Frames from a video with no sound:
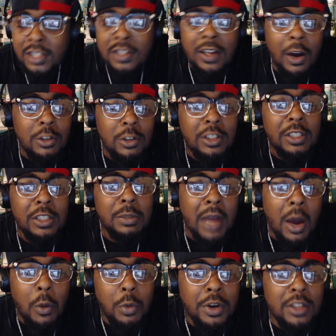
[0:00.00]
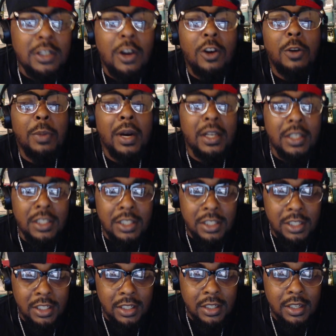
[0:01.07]
Talk to me. I want to talk about this
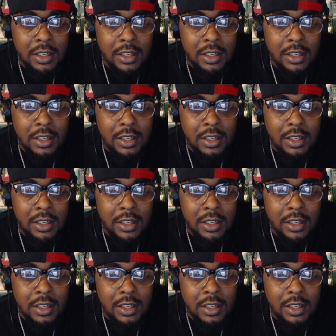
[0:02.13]
shit.